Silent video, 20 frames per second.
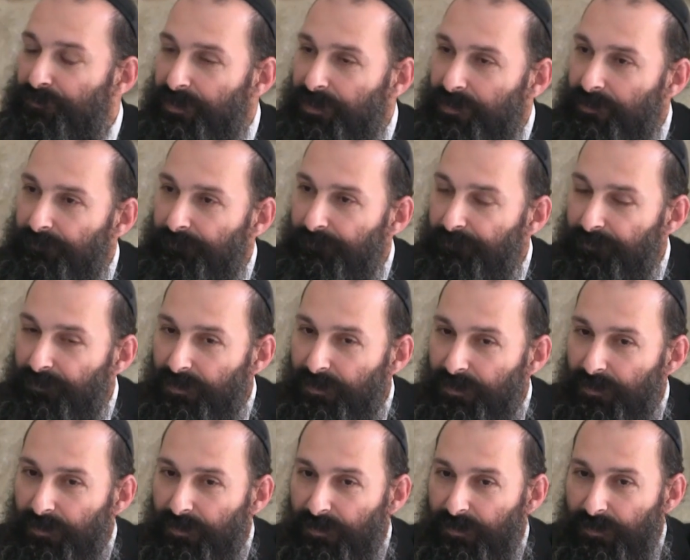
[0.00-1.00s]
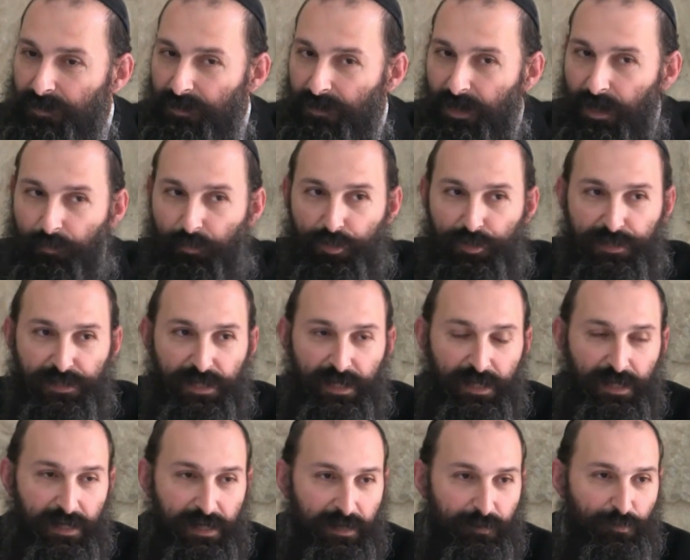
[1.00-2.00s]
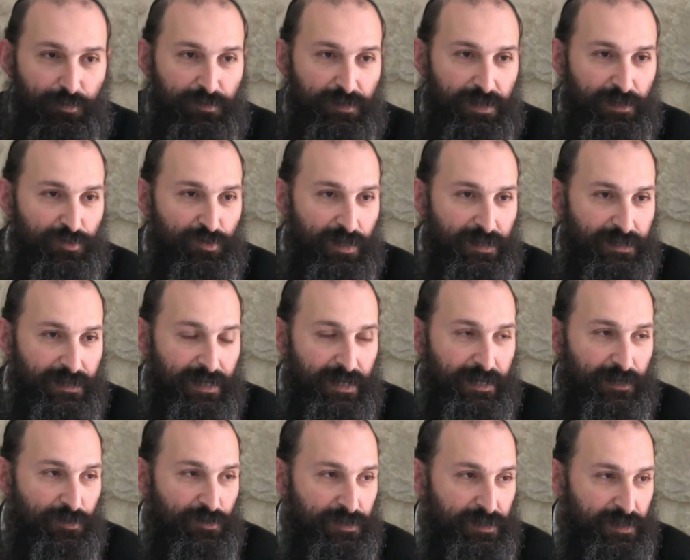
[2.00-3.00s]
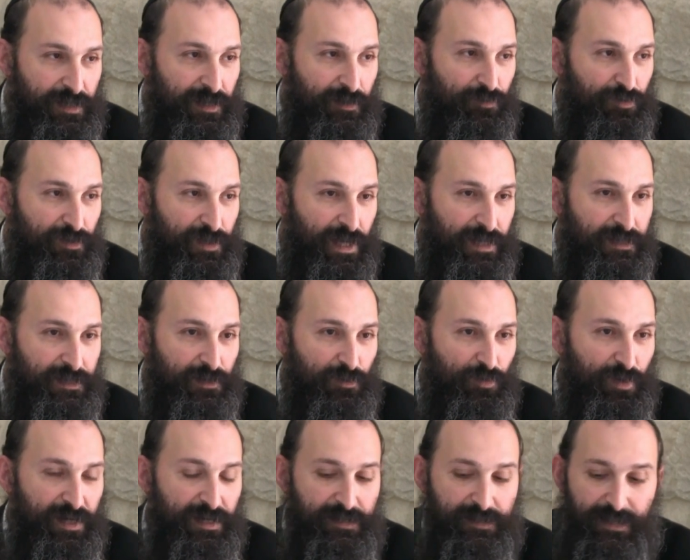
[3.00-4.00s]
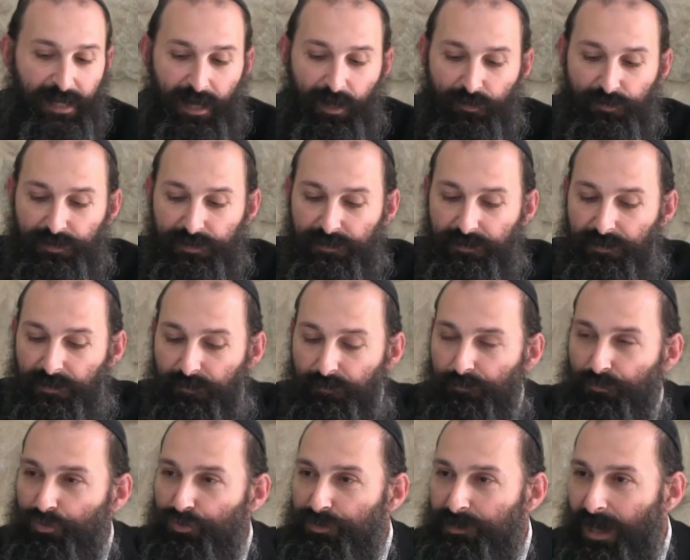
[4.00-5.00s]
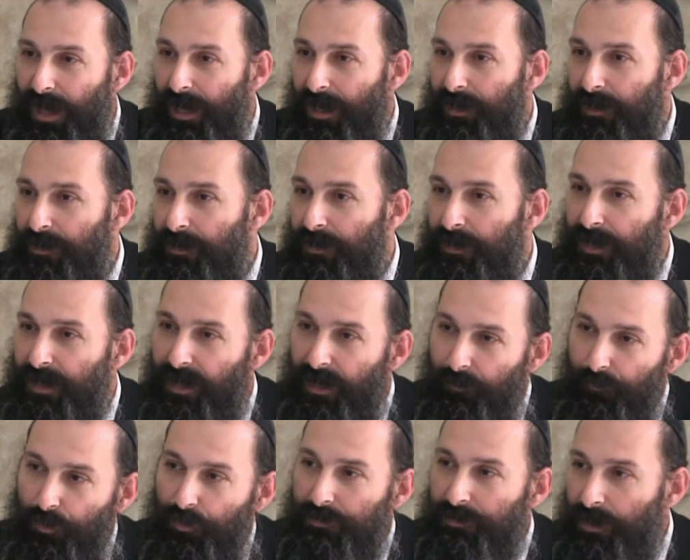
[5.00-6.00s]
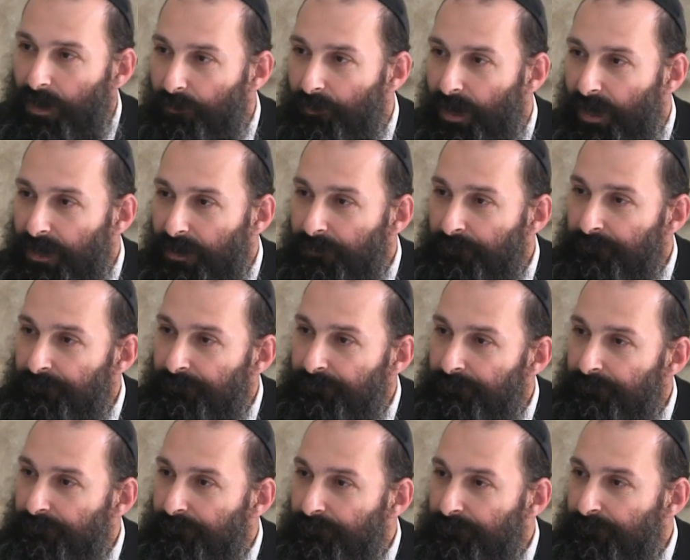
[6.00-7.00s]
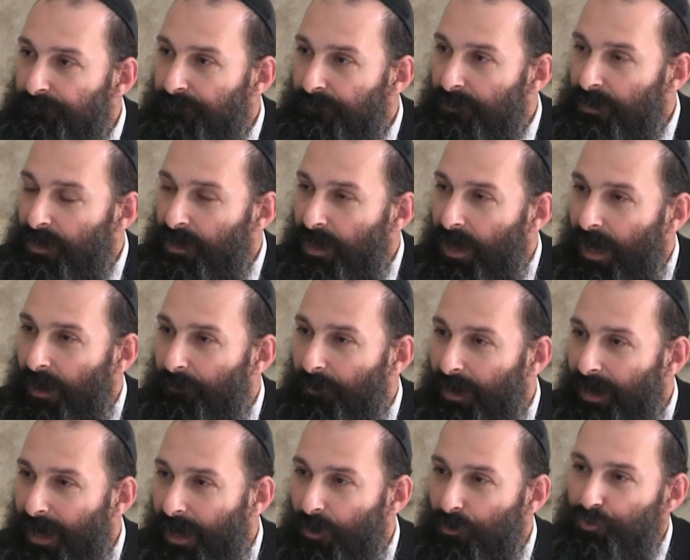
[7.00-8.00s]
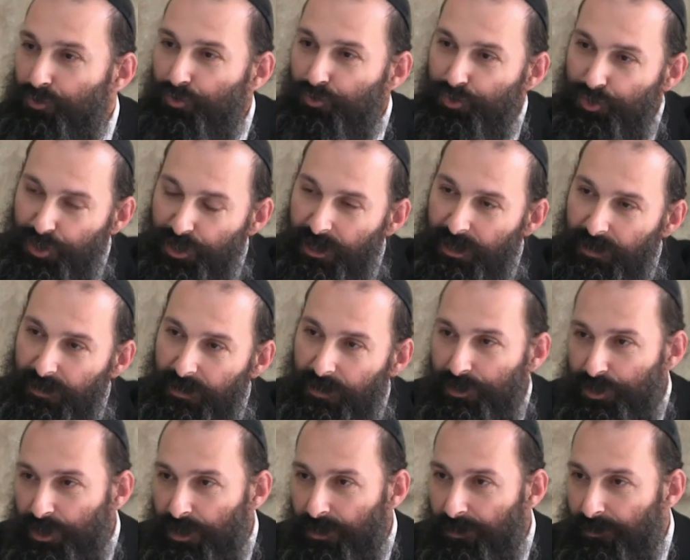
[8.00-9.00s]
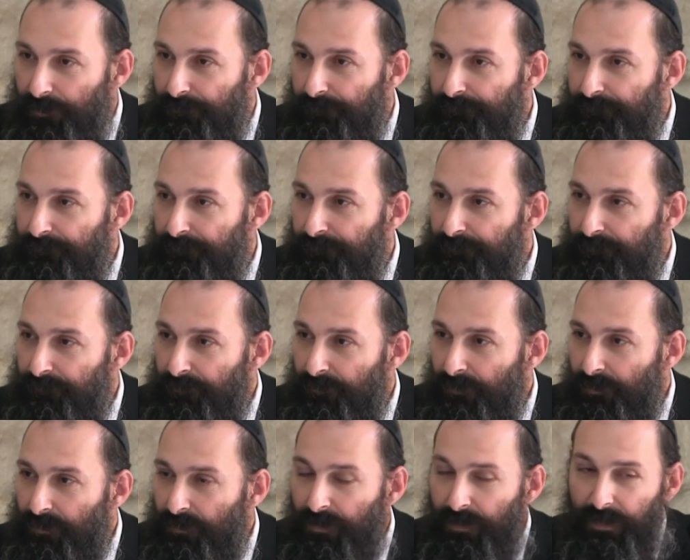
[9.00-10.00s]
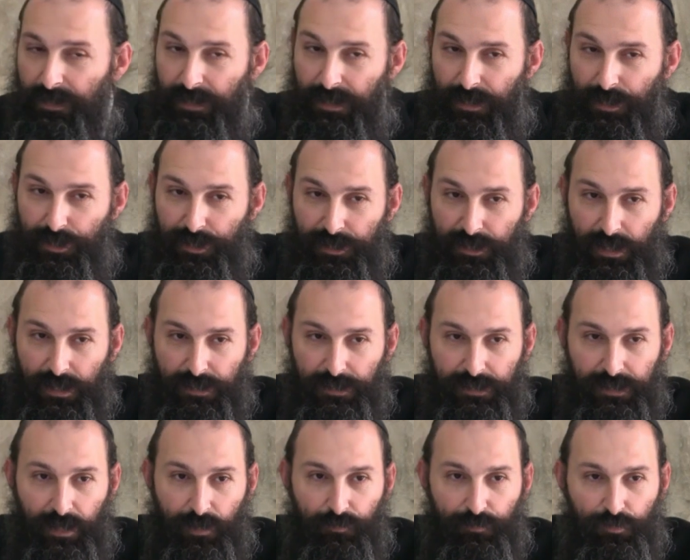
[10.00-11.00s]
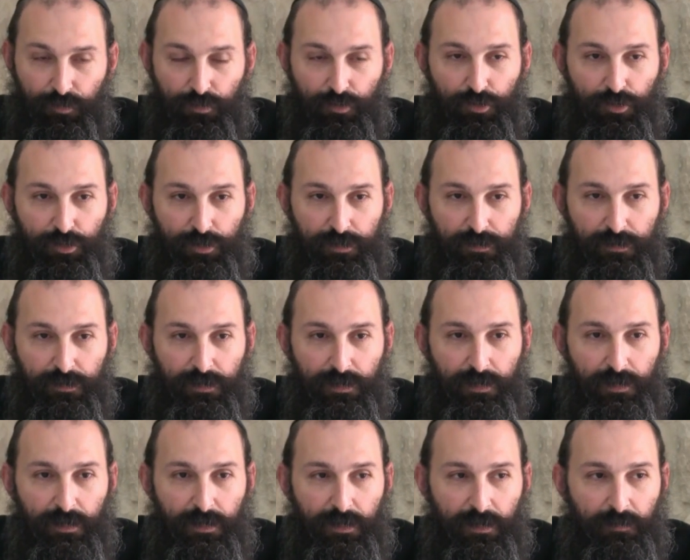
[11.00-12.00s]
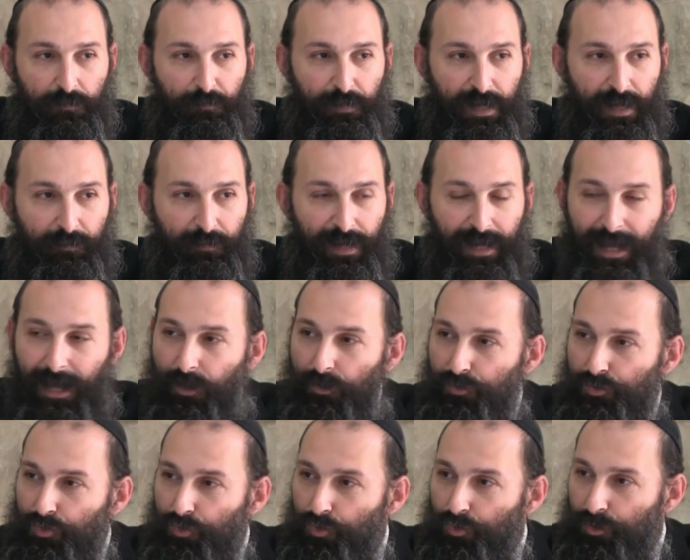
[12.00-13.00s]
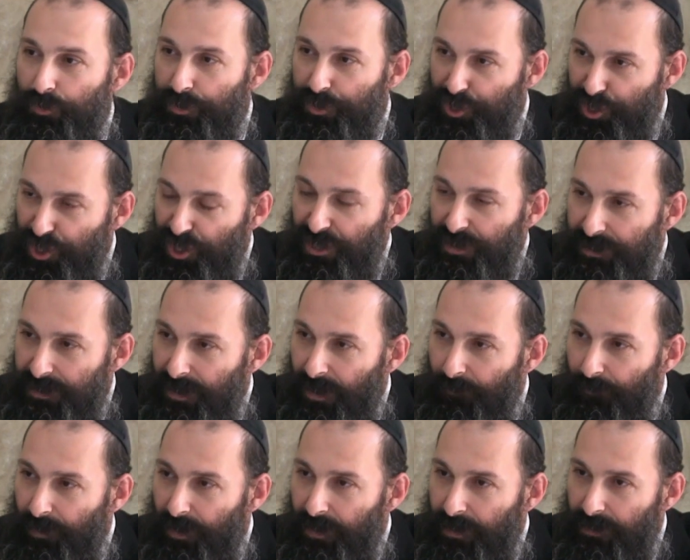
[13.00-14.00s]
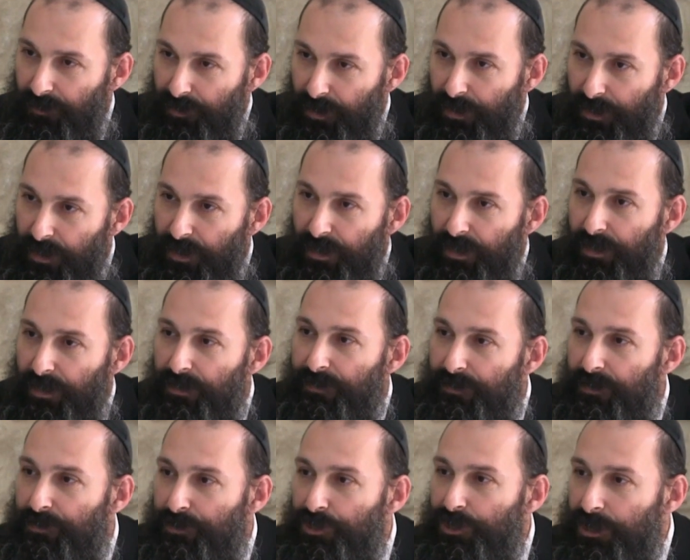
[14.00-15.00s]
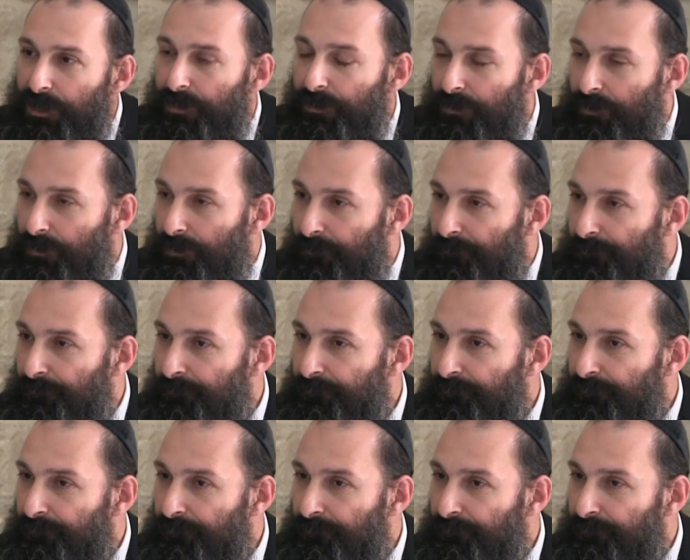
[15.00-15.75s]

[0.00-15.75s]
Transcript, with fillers: me, I'm going to say it in Hebrew and then translate it, because in Hebrew that's the way it sounds, mutar leramot ramai. I'm allowed to cheat a cheater. In English it doesn't sound so good, but I'm allowed to cheat somebody that he is a cheater.